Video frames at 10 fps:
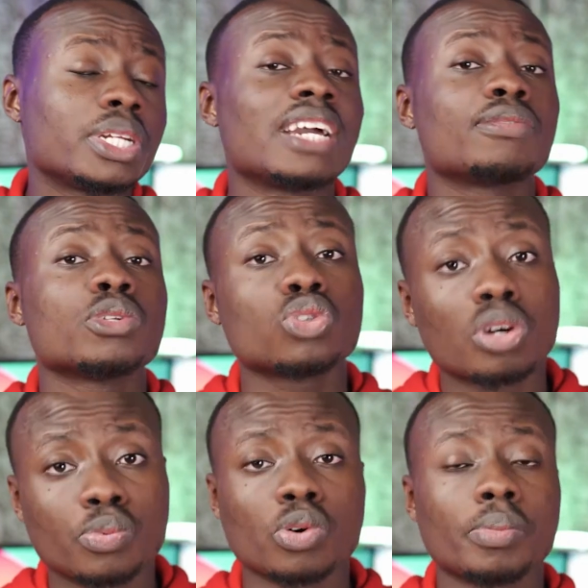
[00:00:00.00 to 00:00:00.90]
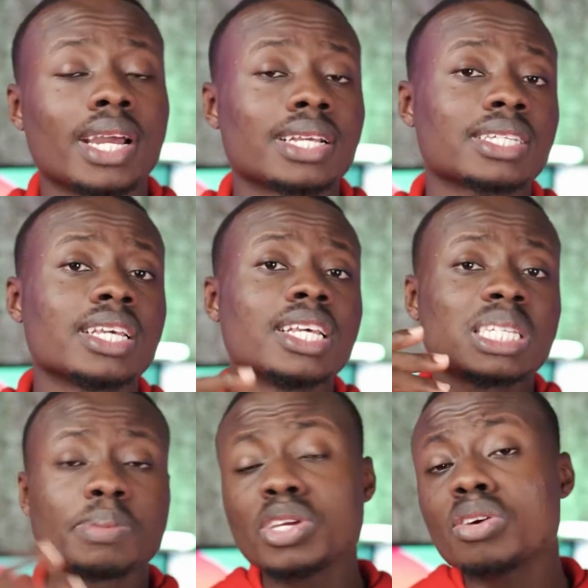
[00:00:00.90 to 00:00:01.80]
on the iPhone 12 Pro Max.
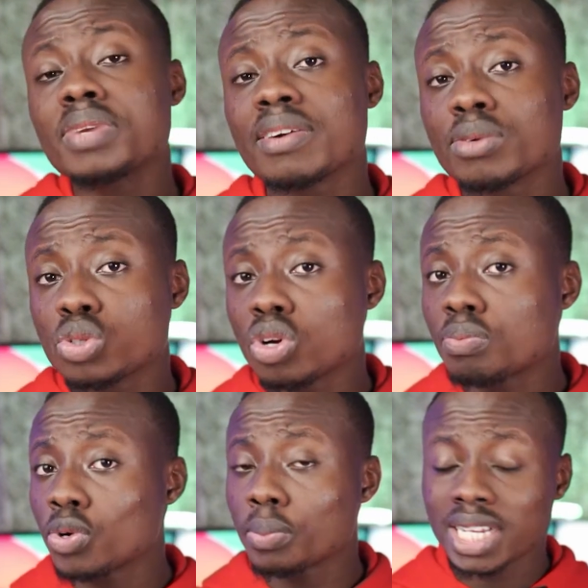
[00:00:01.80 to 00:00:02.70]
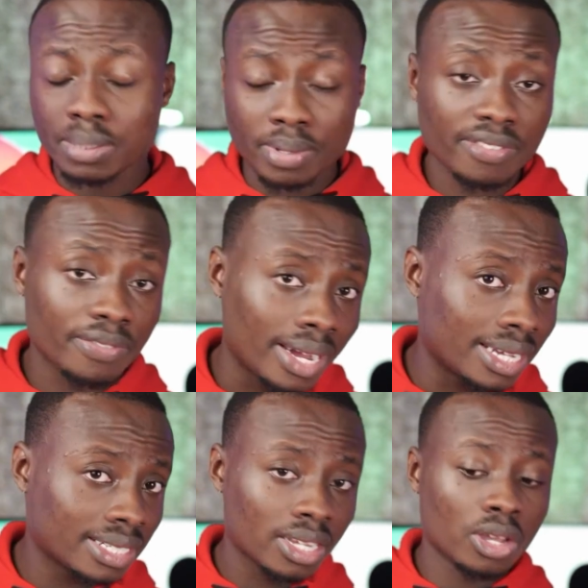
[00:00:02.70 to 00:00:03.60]
Speaking of the iPhone 12 Pro Max being fast,